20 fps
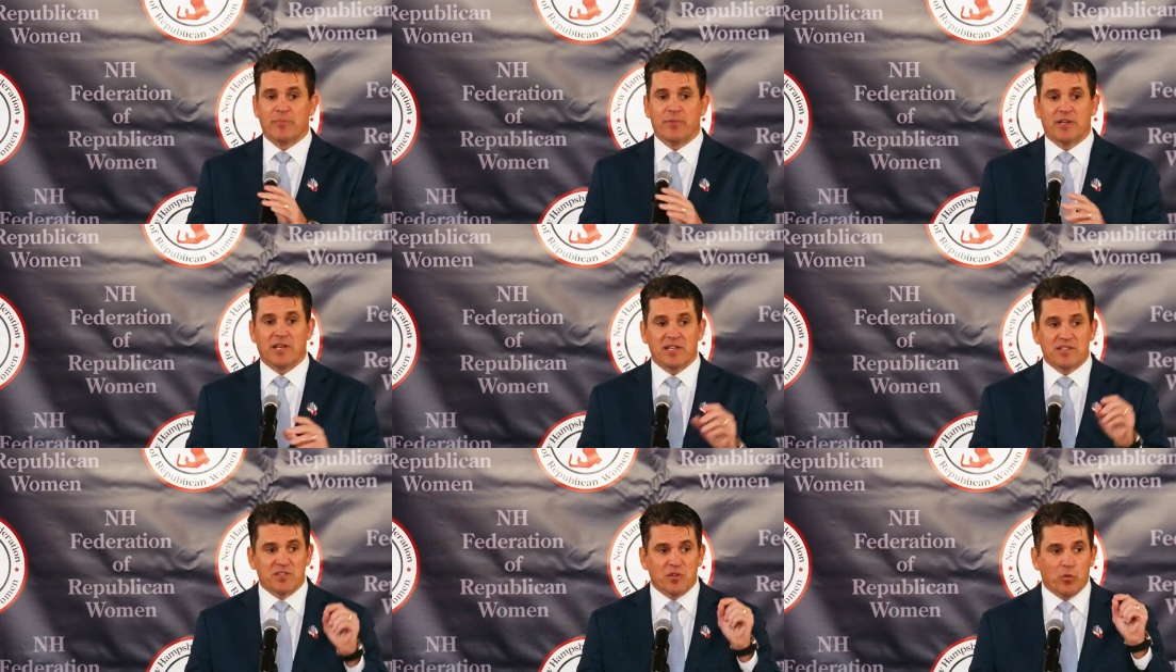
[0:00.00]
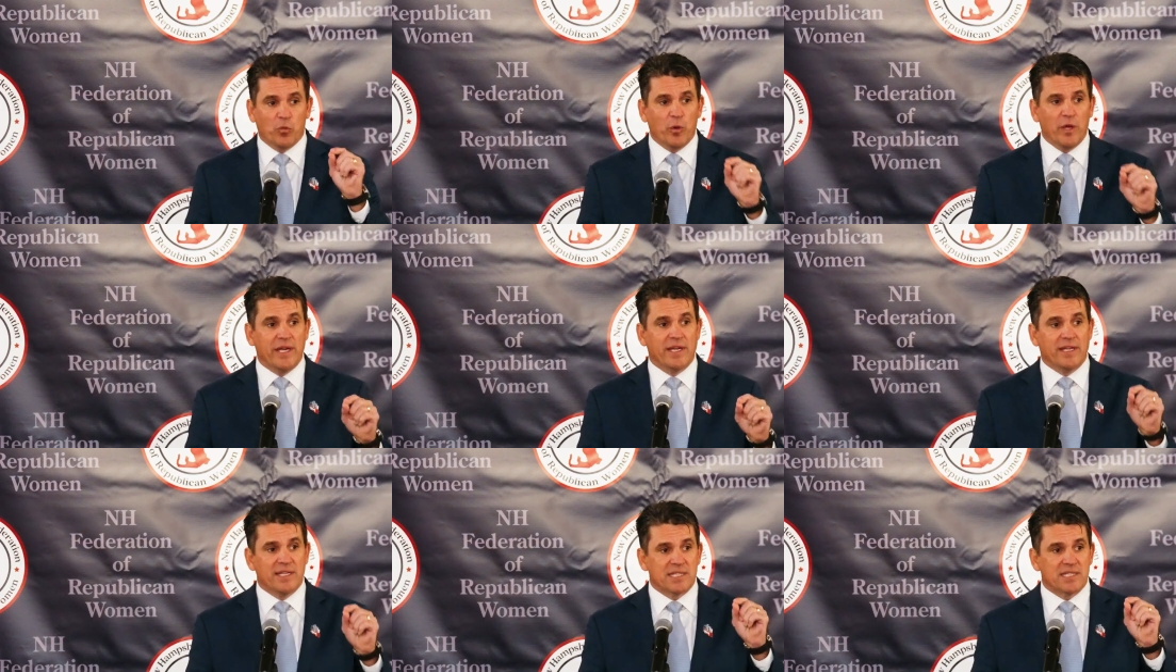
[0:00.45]
because of
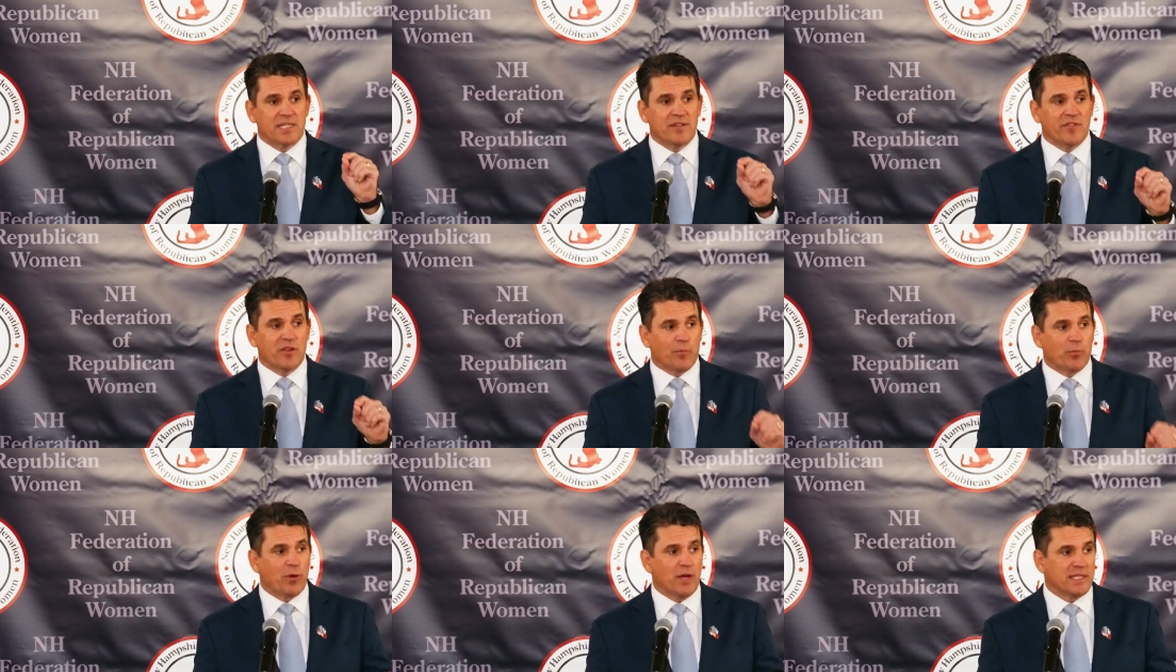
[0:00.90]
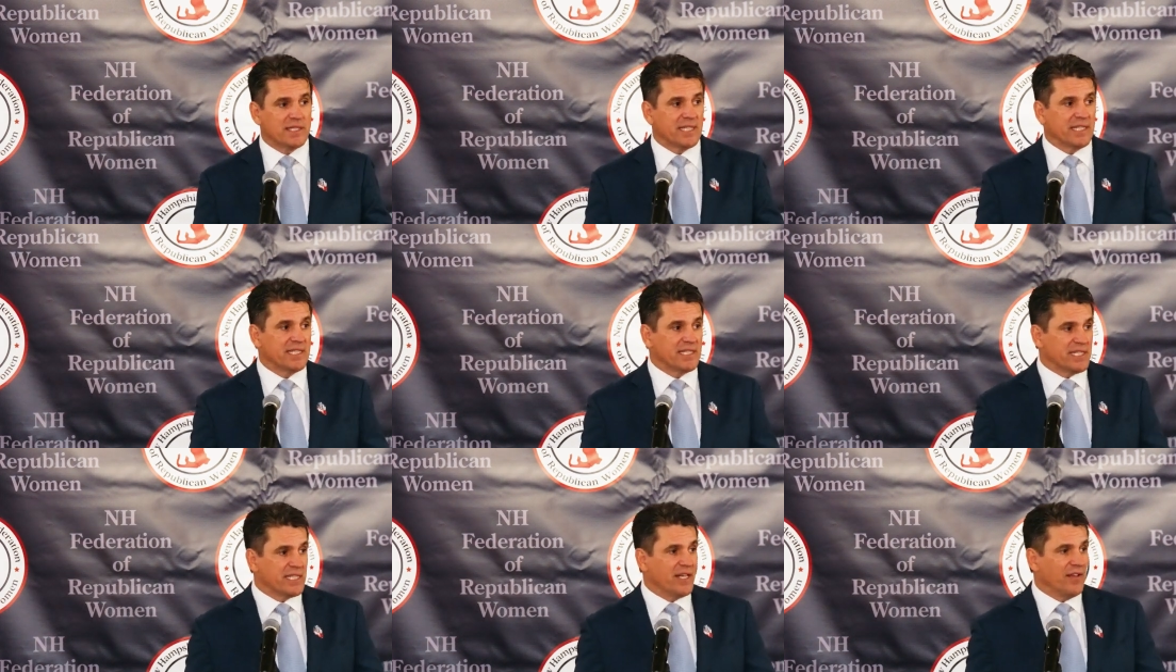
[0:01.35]
weakness of the
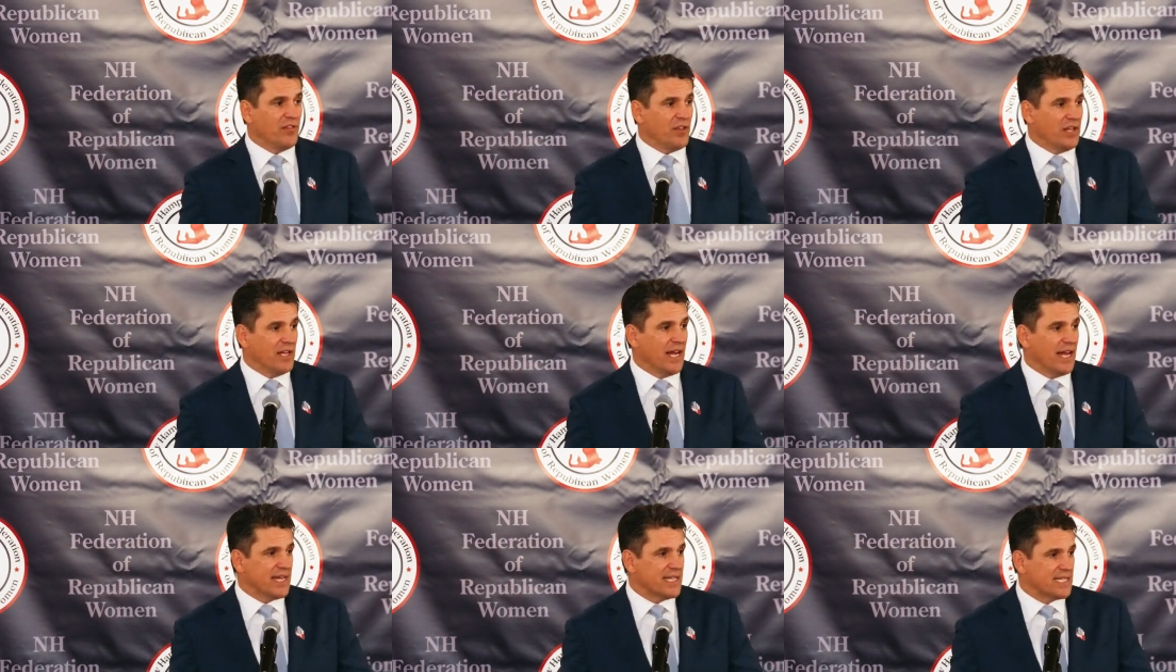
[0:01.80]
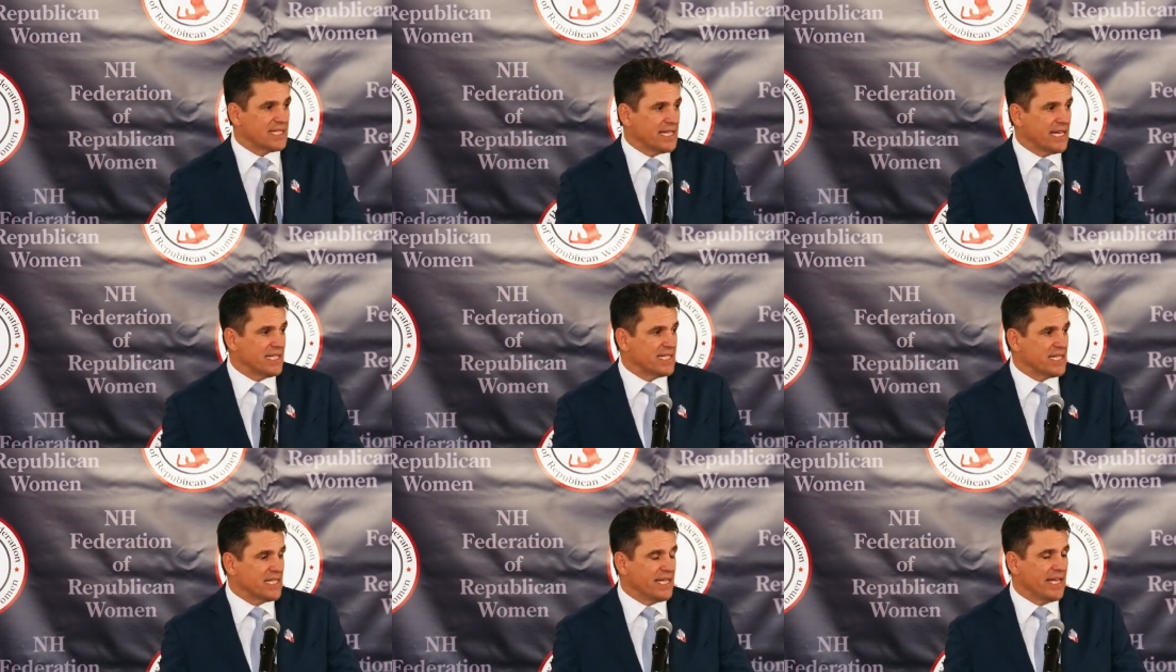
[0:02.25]
presidency of the United
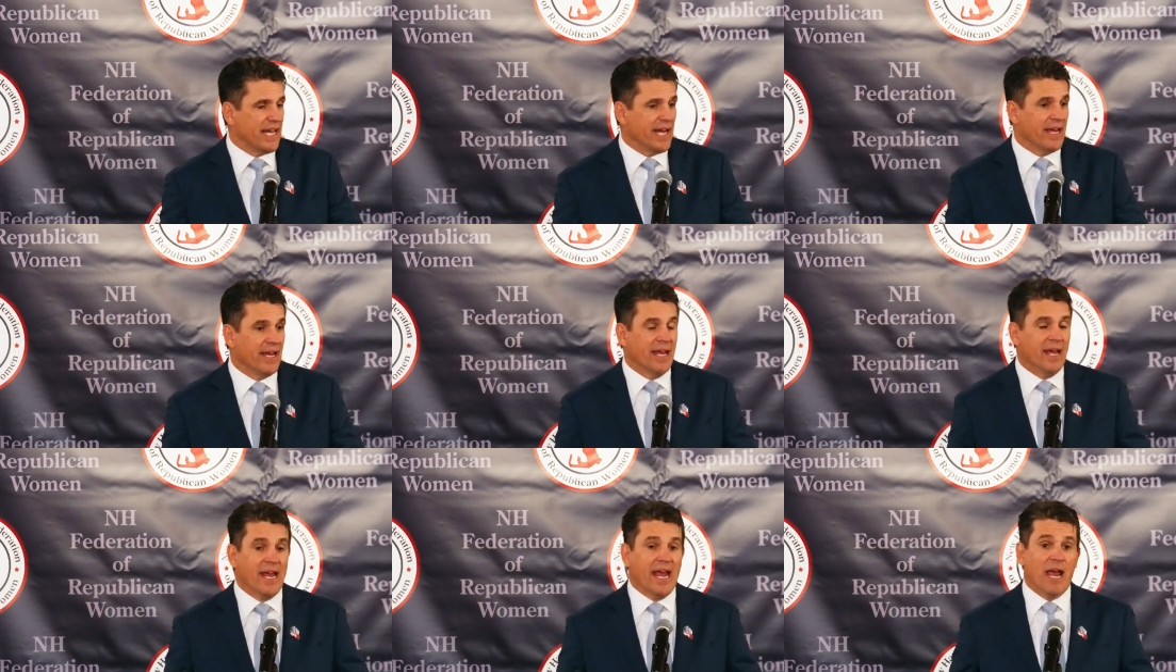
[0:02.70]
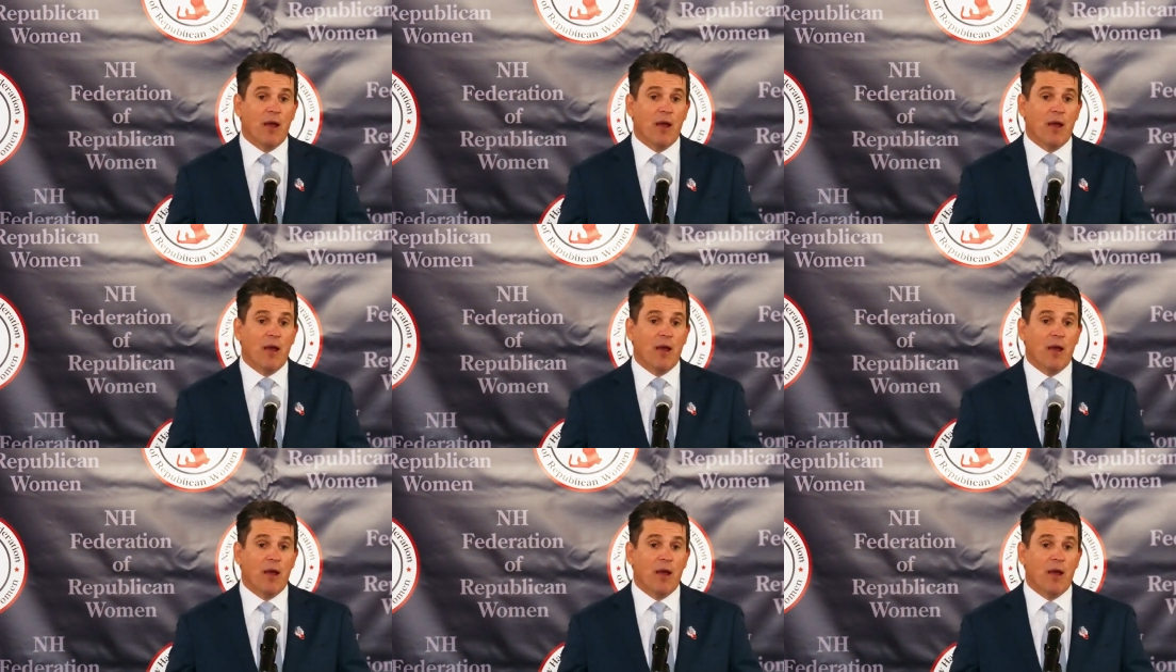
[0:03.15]
States today.